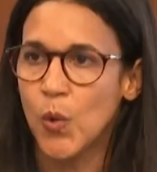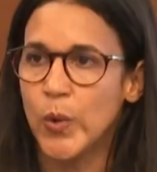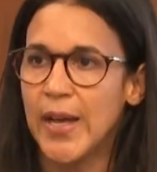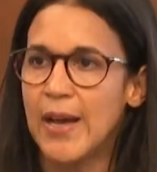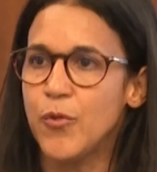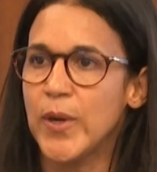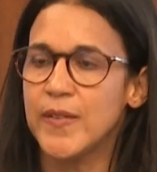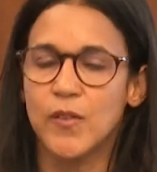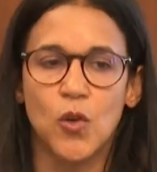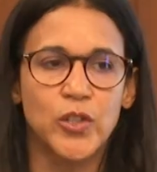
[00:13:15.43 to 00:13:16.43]
We have what
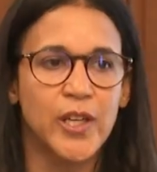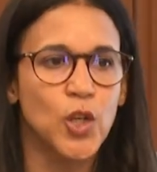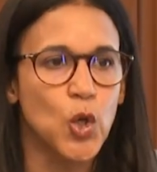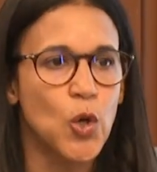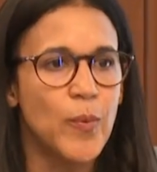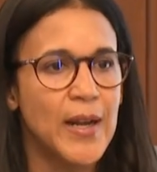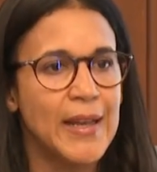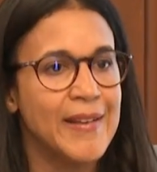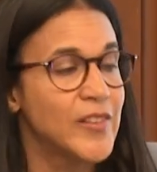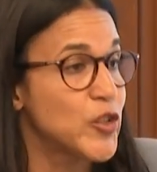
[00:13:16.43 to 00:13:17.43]
is called the Global
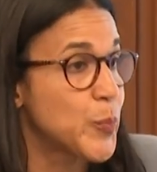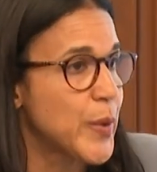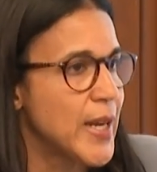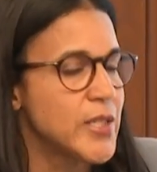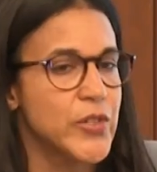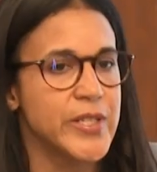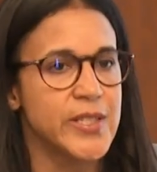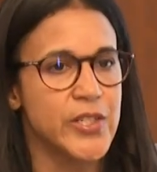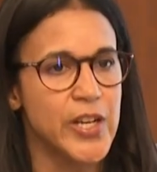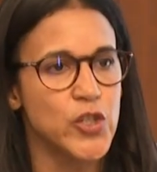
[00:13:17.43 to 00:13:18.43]
Enterprise
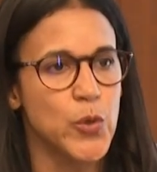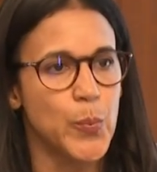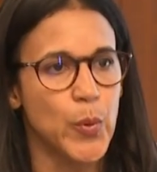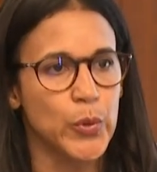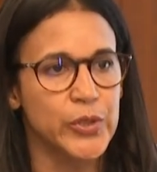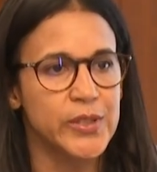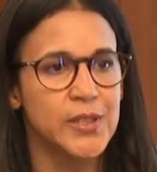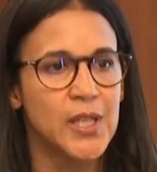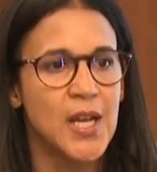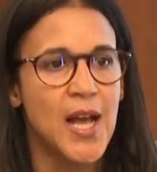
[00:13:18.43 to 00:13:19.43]
Registration Portal,
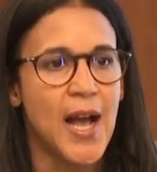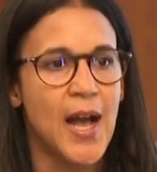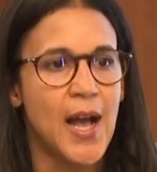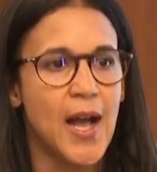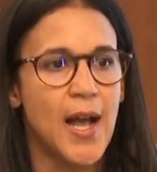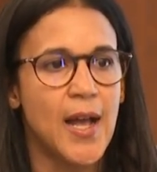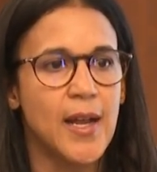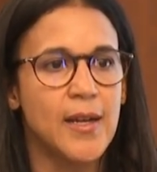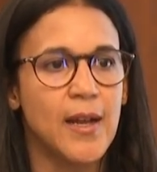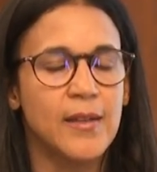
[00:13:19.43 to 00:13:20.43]

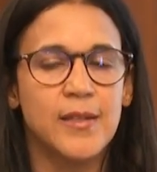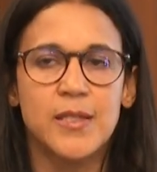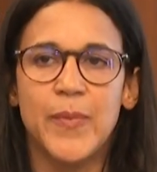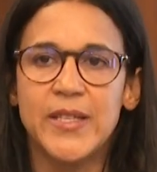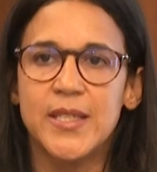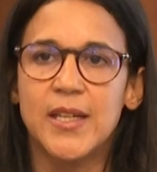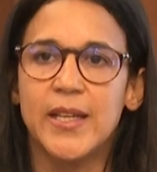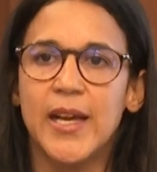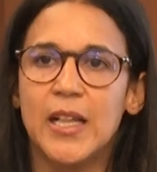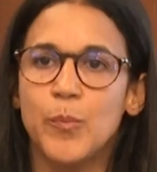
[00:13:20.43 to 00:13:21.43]
and this basically
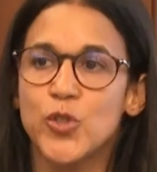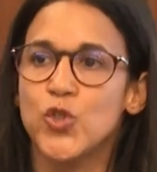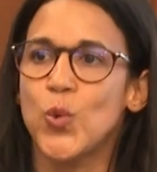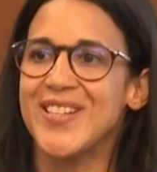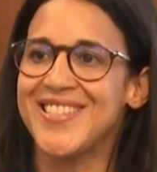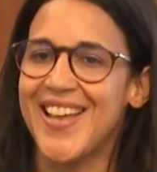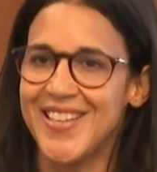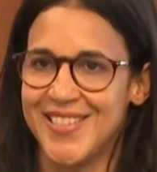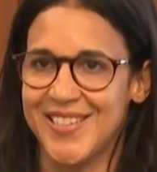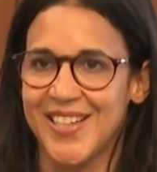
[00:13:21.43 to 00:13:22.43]
helps us to
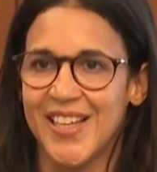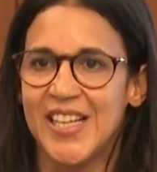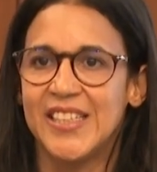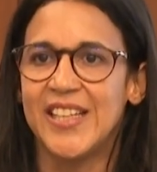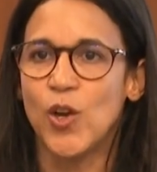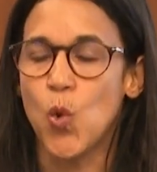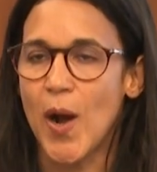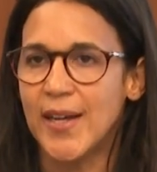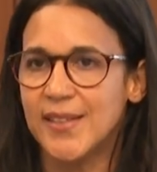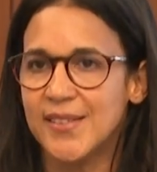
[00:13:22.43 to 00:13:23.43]
assess the
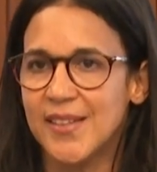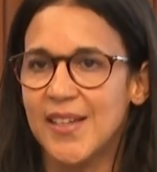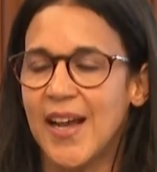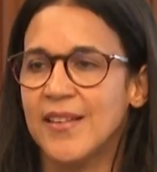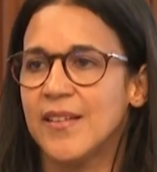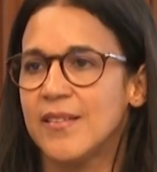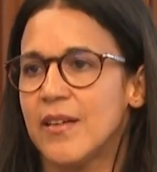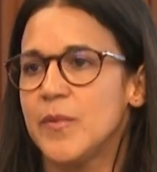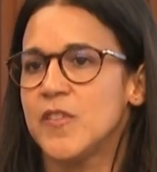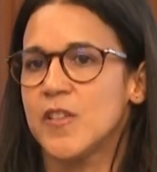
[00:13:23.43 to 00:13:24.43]
quality and the
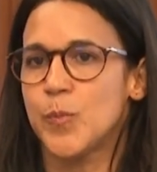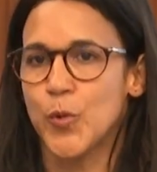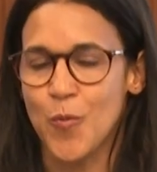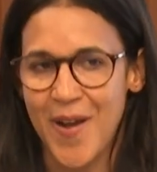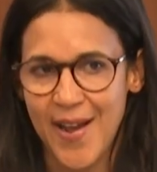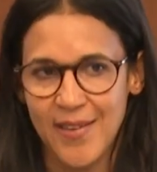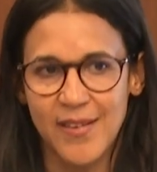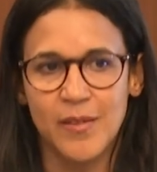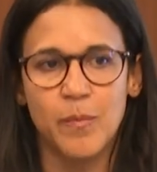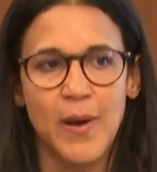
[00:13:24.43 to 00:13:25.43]
services
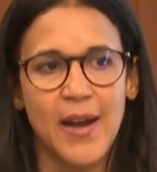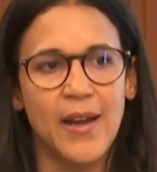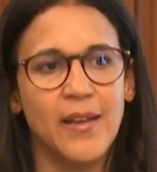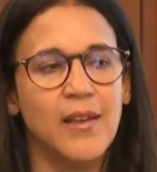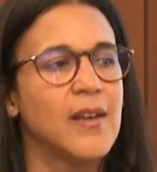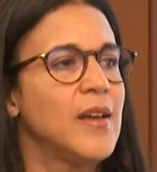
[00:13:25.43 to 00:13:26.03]
provided by